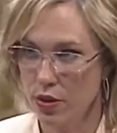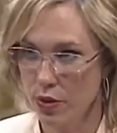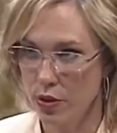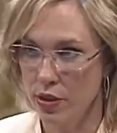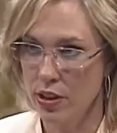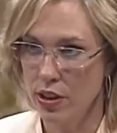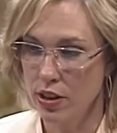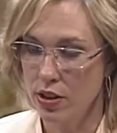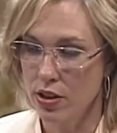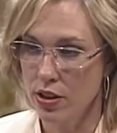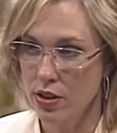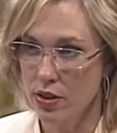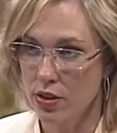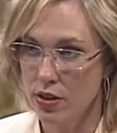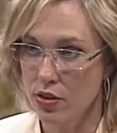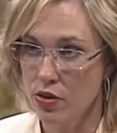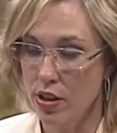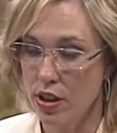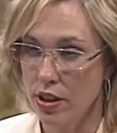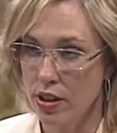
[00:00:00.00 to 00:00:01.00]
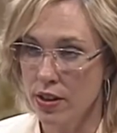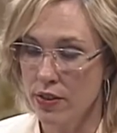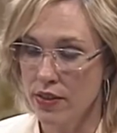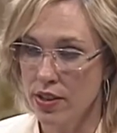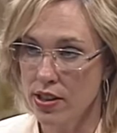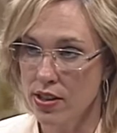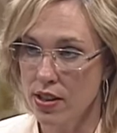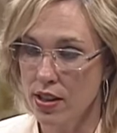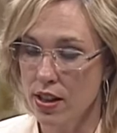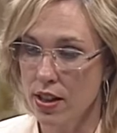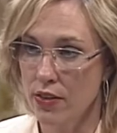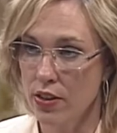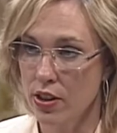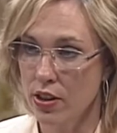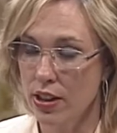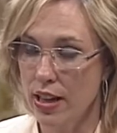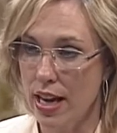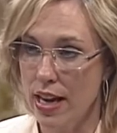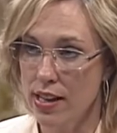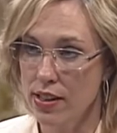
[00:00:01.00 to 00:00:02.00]
would need to try to convince the
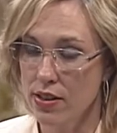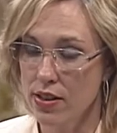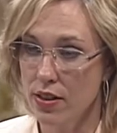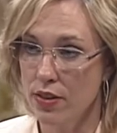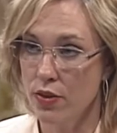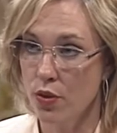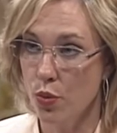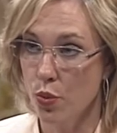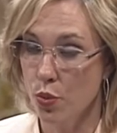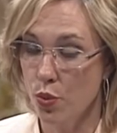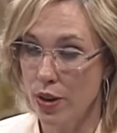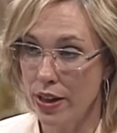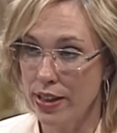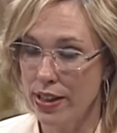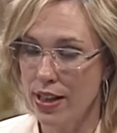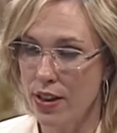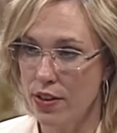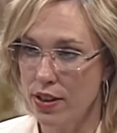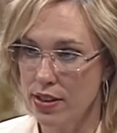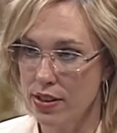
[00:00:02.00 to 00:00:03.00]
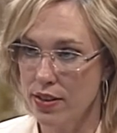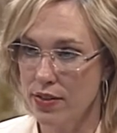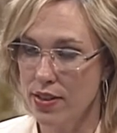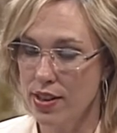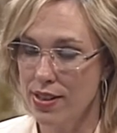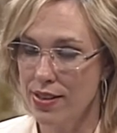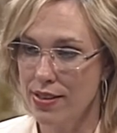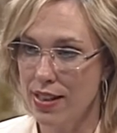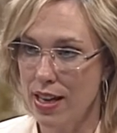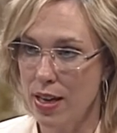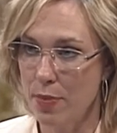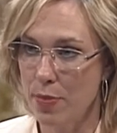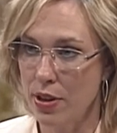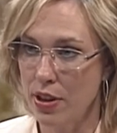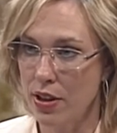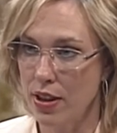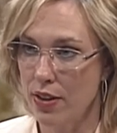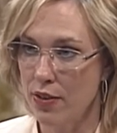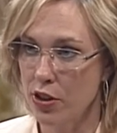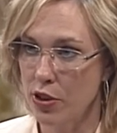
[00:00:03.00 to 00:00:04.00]
governor. And as of right now, as of this
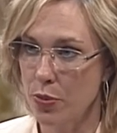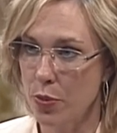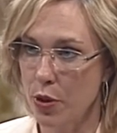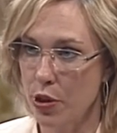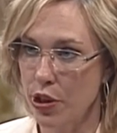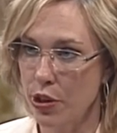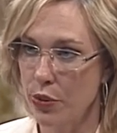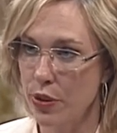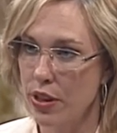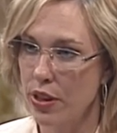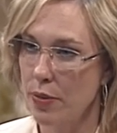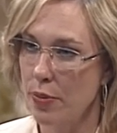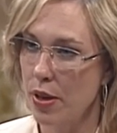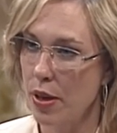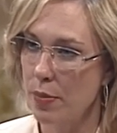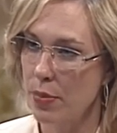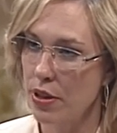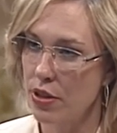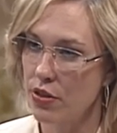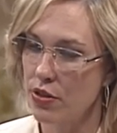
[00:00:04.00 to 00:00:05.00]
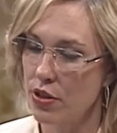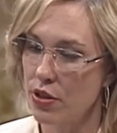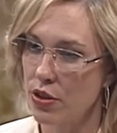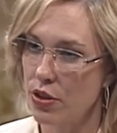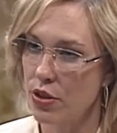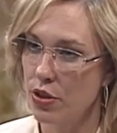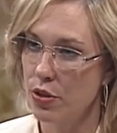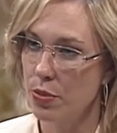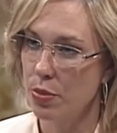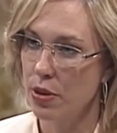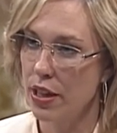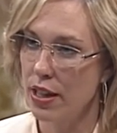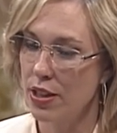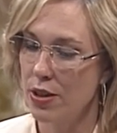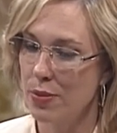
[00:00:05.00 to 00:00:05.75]
taping, you haven't spoken with him yet, but you said you do plan to